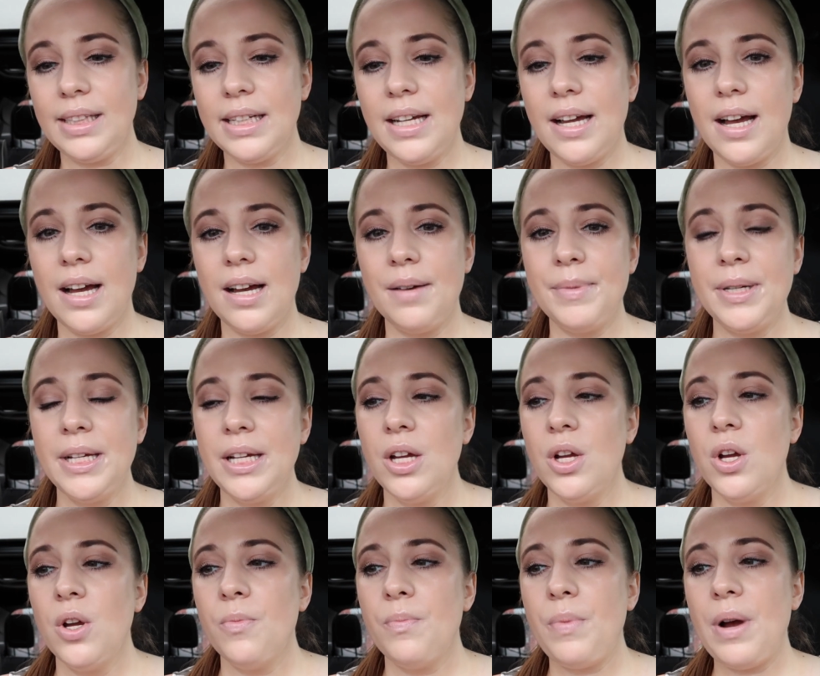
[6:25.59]

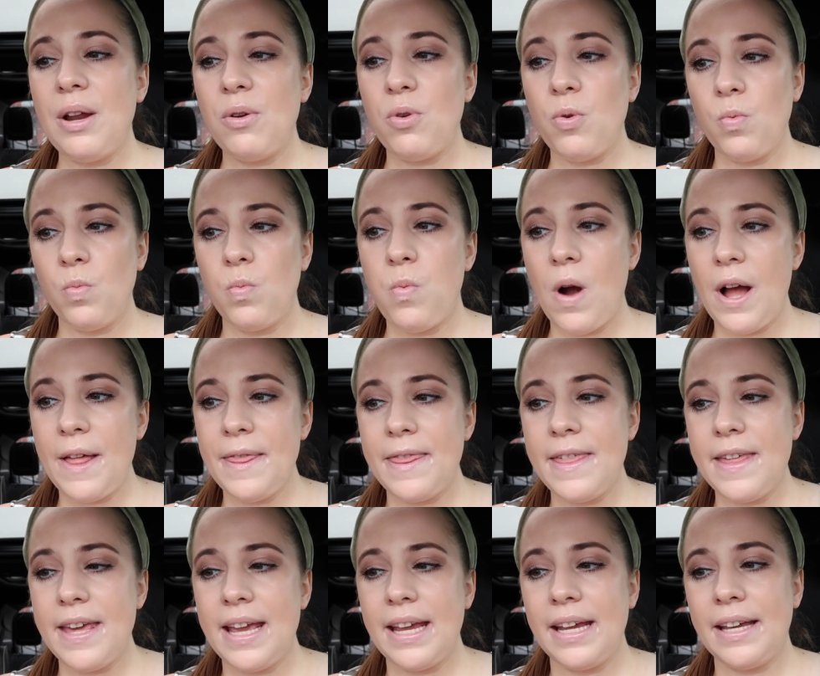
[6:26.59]
But one
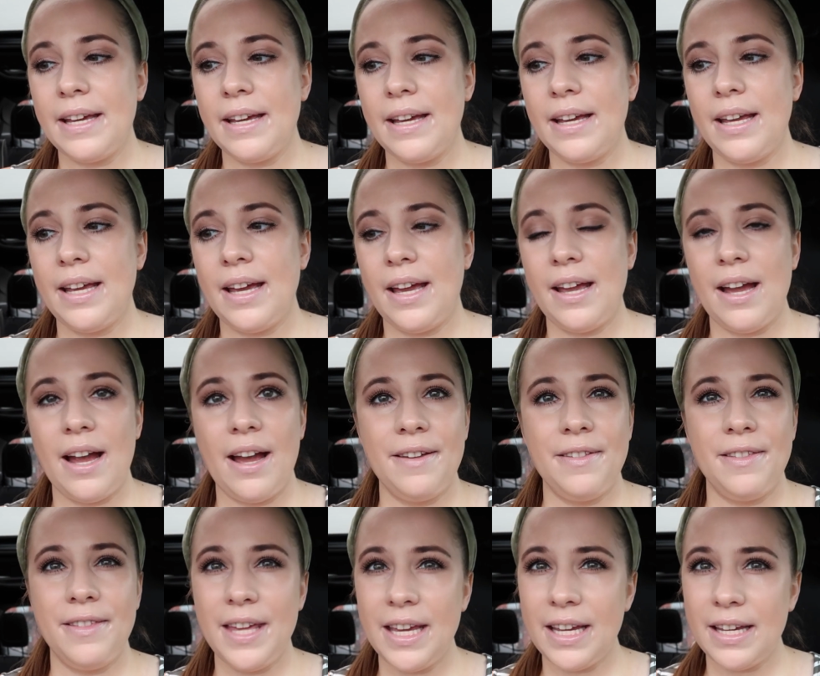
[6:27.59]
thing I
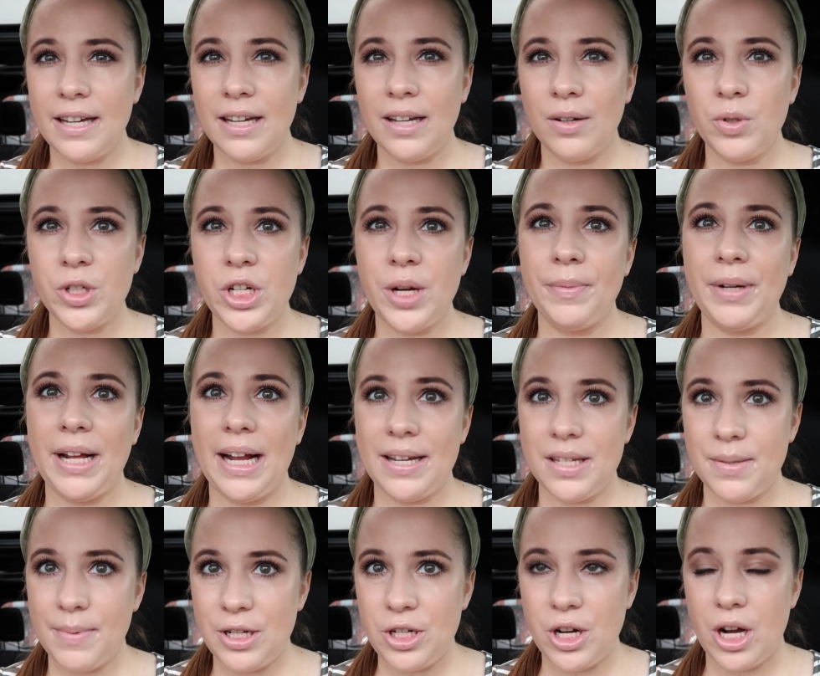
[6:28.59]
think, which I'm going to
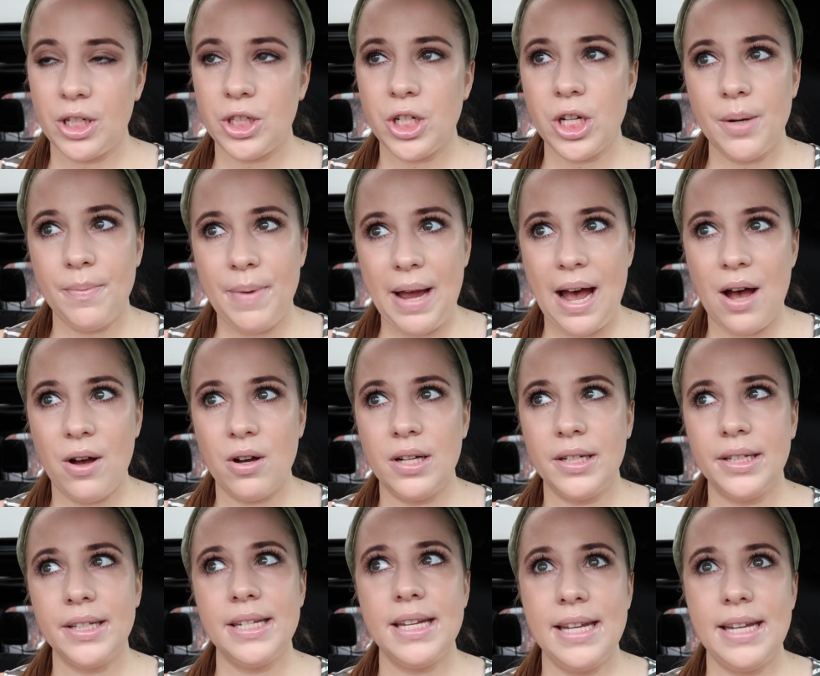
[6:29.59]
ask my doctor about
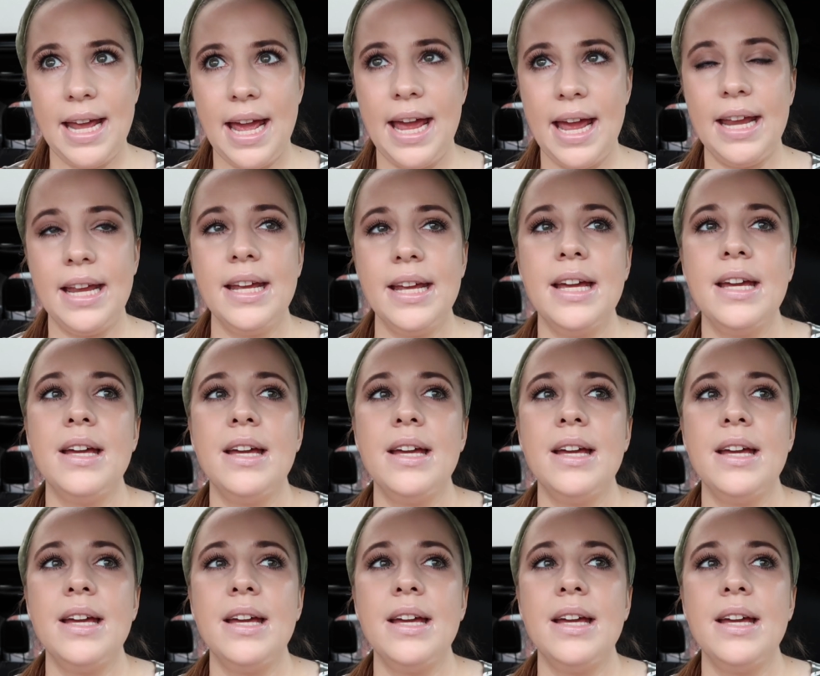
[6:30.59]
today,